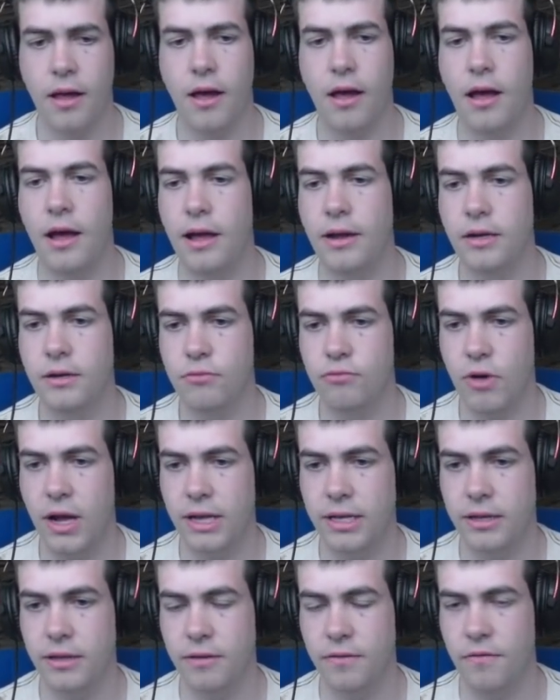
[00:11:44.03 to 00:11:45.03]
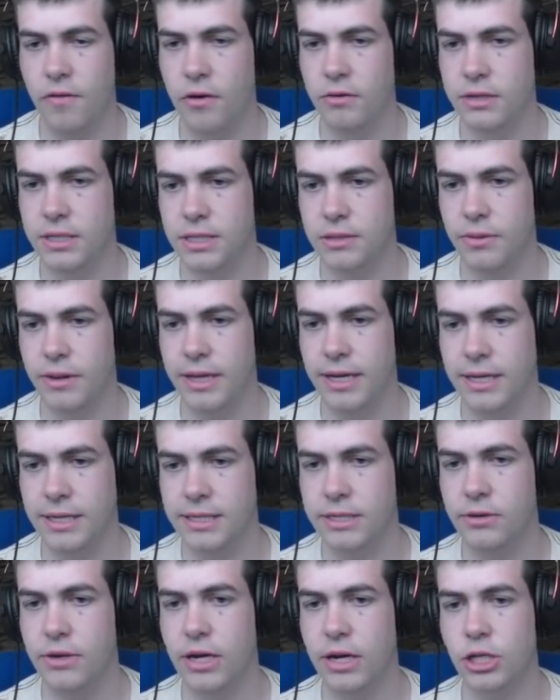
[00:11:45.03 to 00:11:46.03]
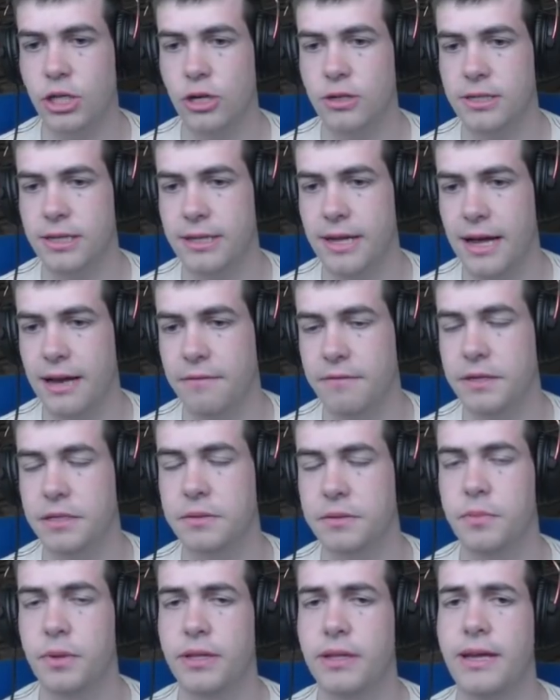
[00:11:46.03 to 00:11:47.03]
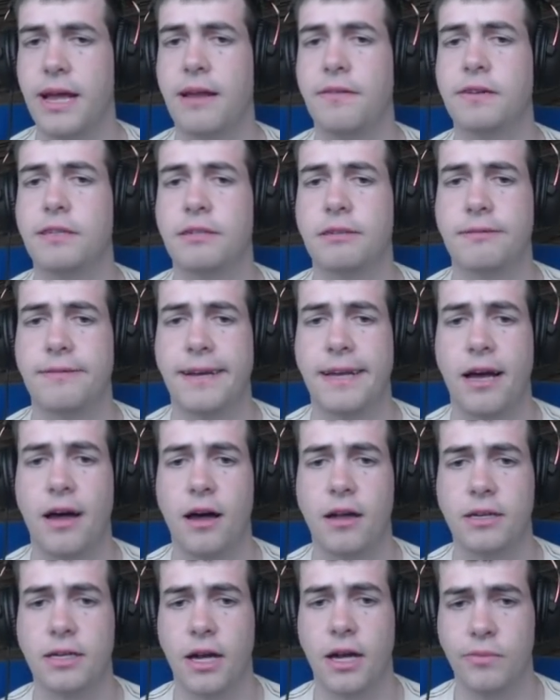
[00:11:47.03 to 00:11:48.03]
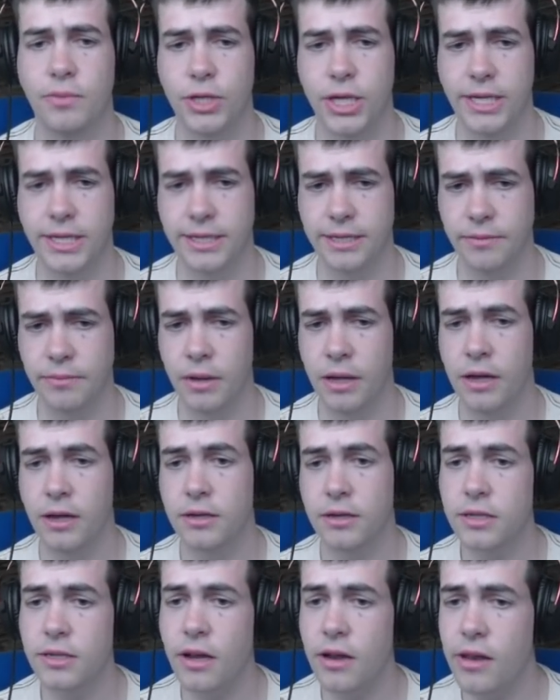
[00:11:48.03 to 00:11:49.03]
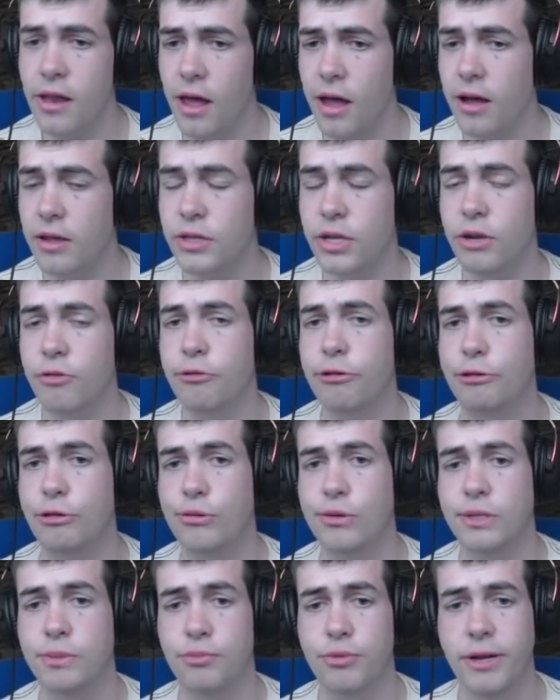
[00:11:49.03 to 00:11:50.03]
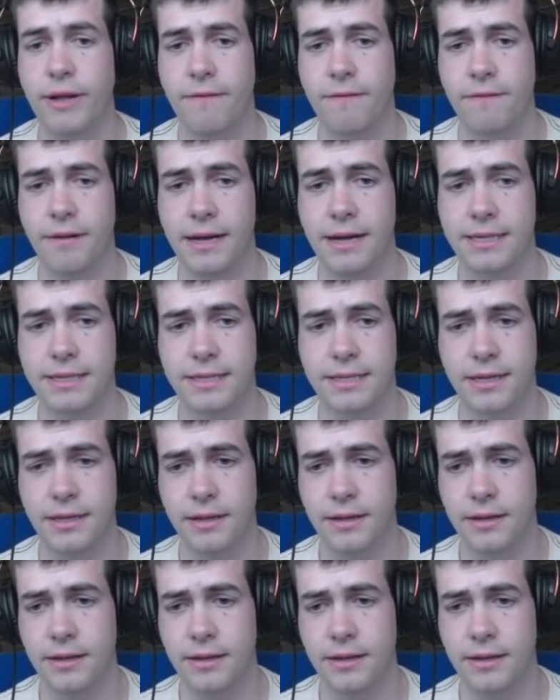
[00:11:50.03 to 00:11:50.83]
and ran into the forest where they could still get shots on the elephant, but the elephants would have had a hard time chasing them. Because their light artillery crews are pretty fast.